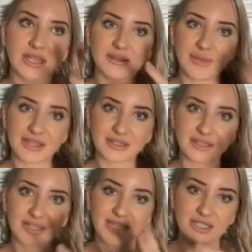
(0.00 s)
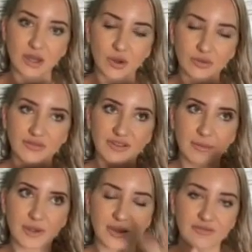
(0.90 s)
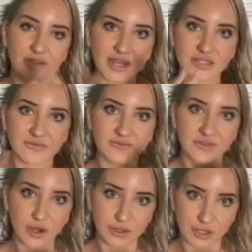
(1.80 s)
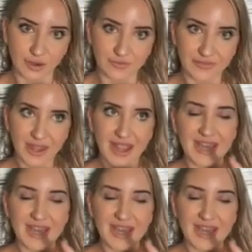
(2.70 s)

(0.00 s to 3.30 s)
The masculine needs to hold the feminine and vice versa.